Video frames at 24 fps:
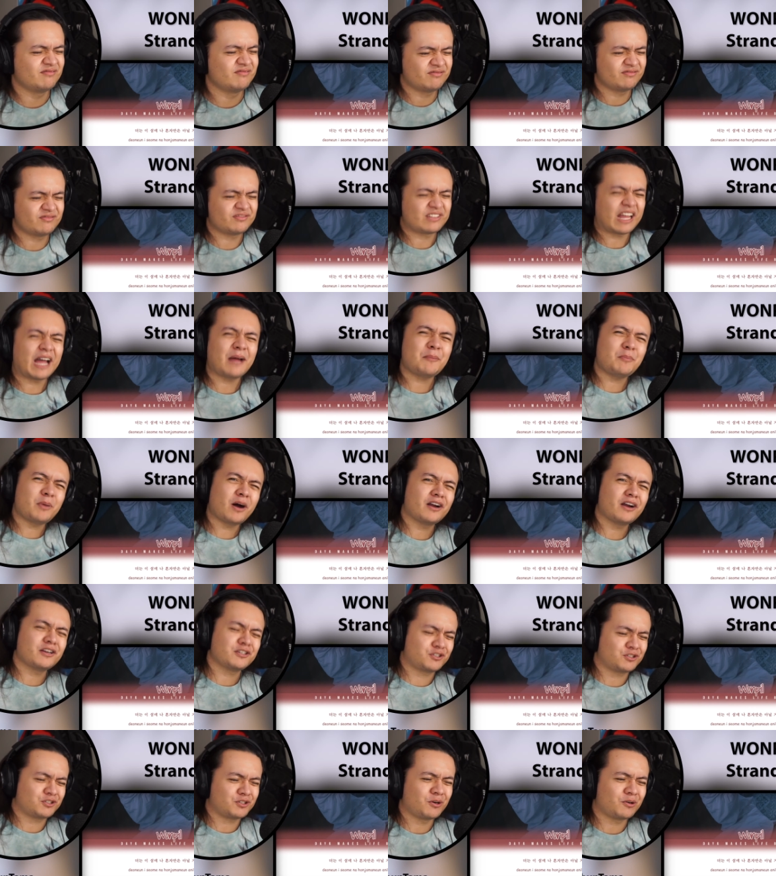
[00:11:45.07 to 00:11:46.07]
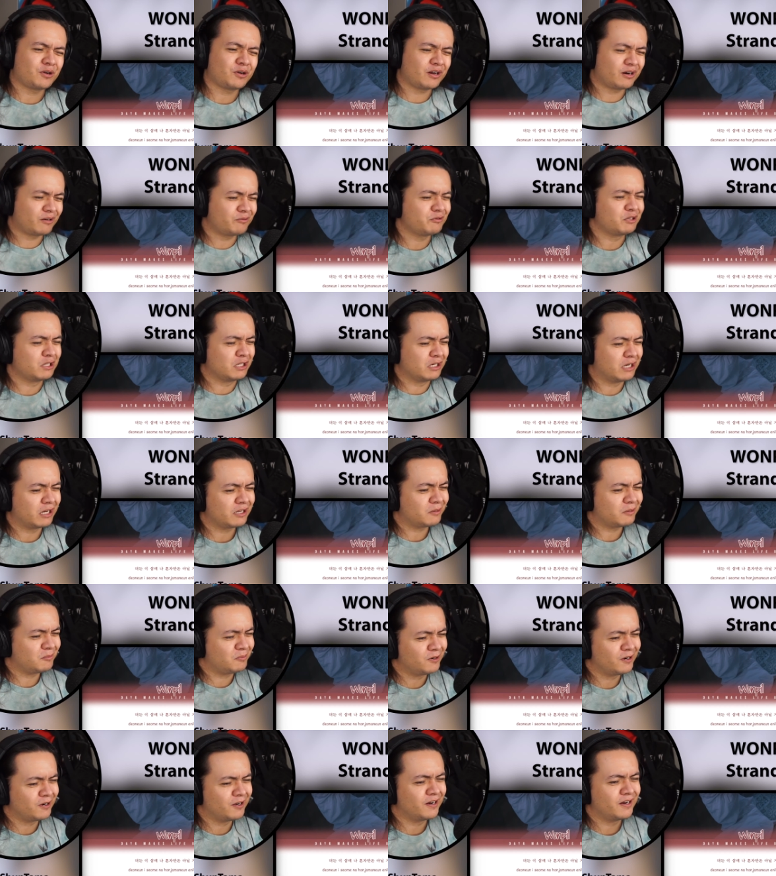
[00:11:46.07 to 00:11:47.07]
That part is so good. I really like that
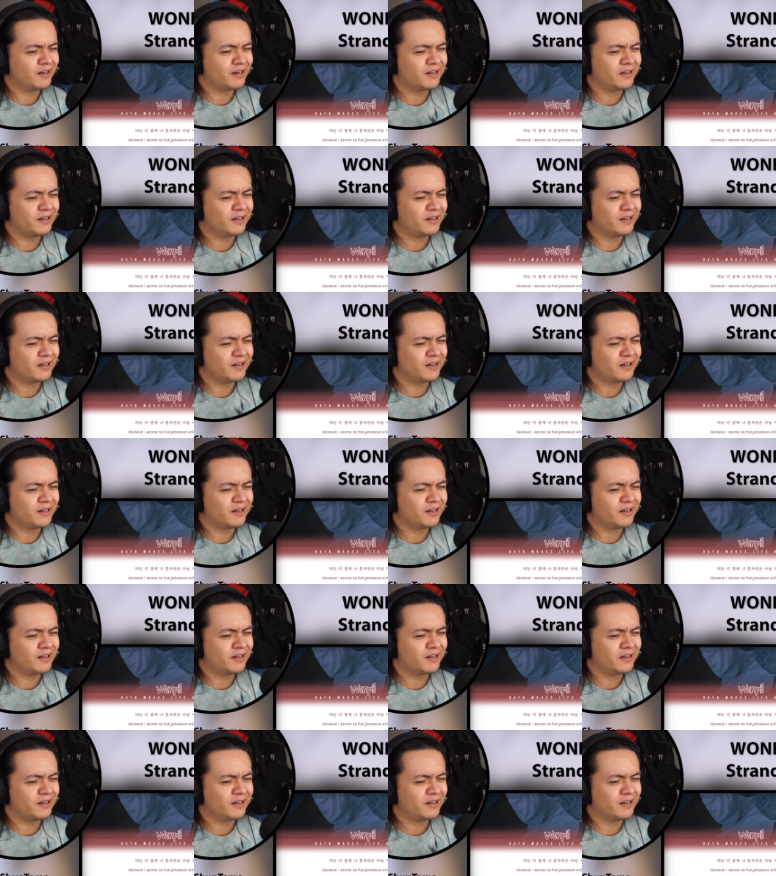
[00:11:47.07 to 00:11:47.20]
part.